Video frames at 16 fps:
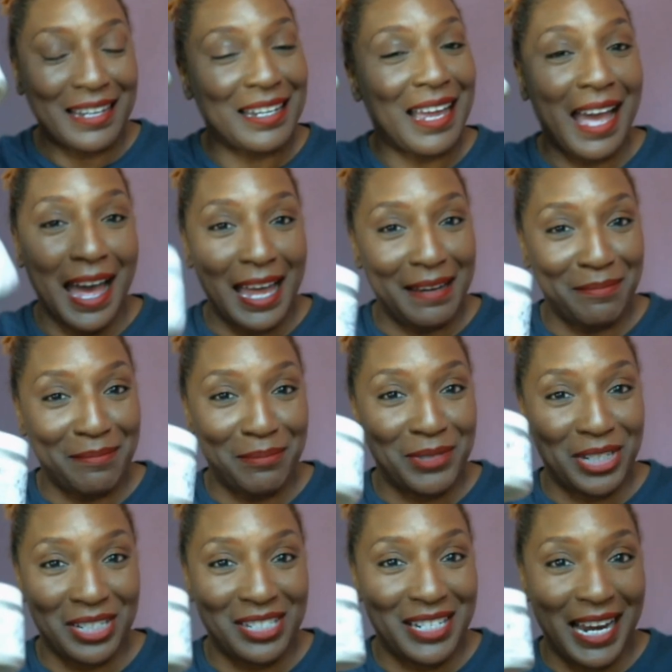I'm
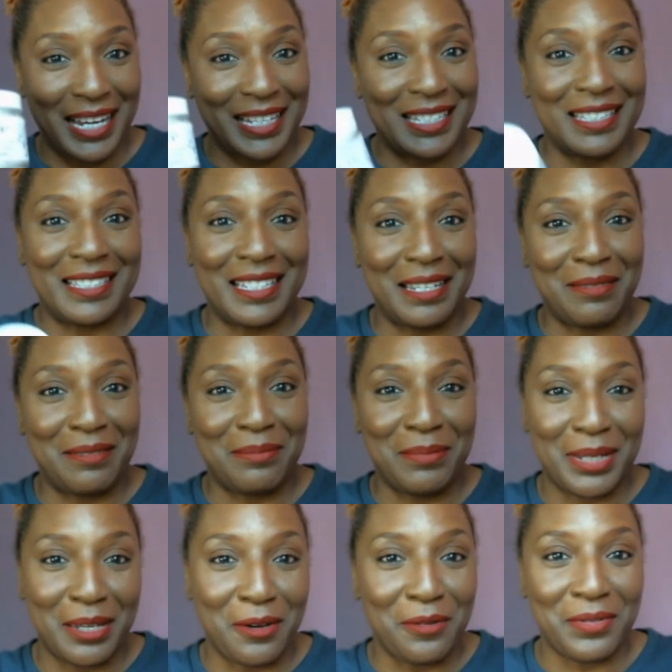Just Jackie sent
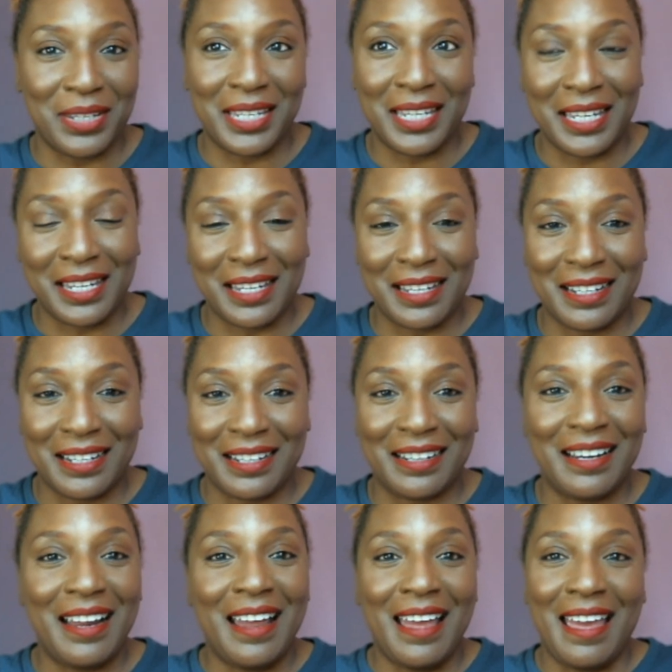me over here,
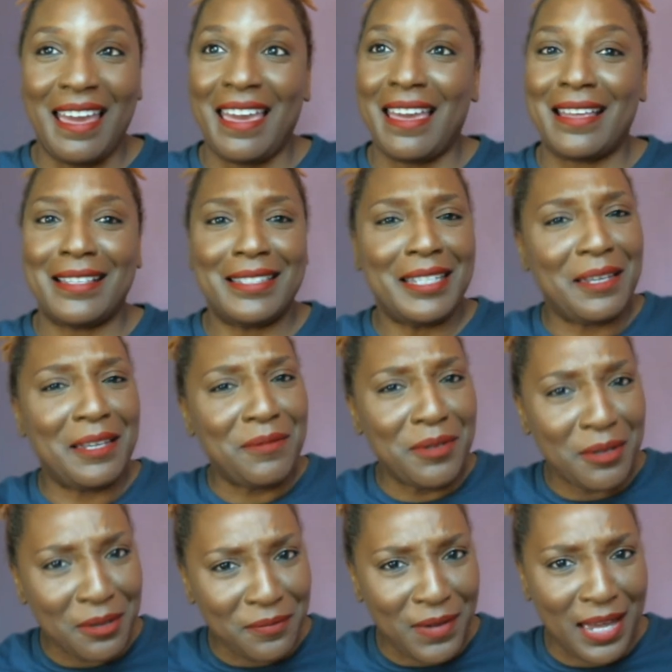and see if you
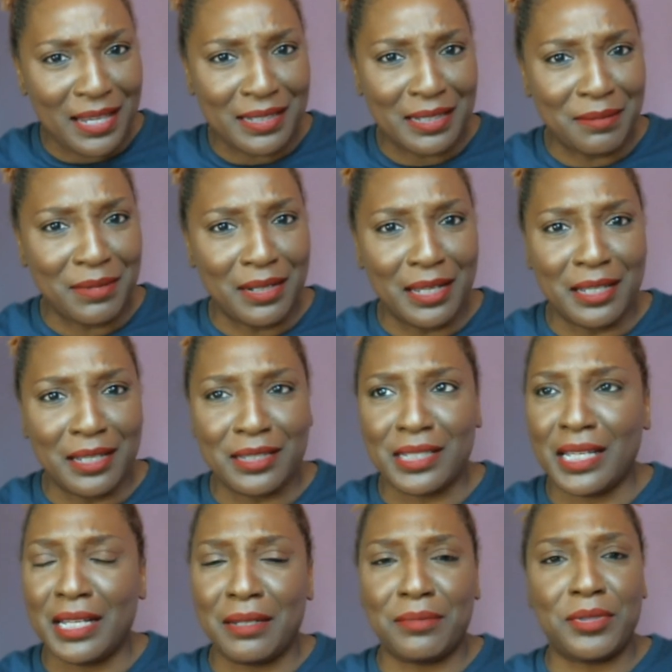can find something
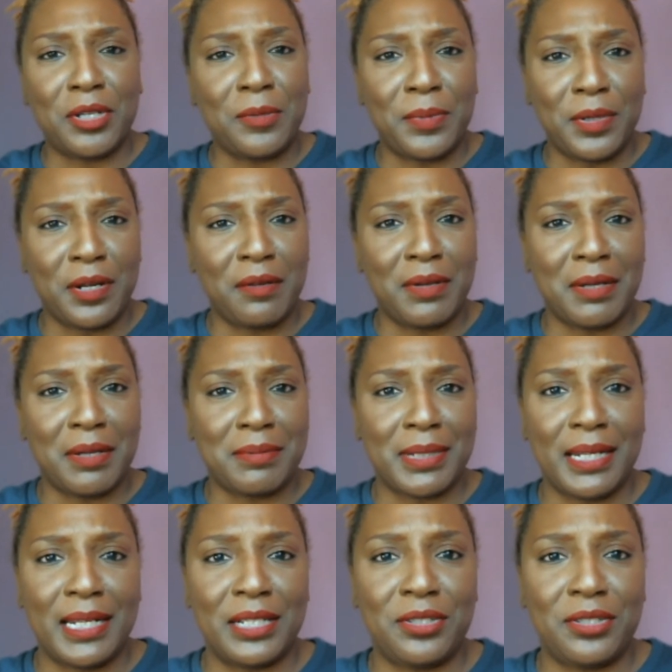else dope on their website that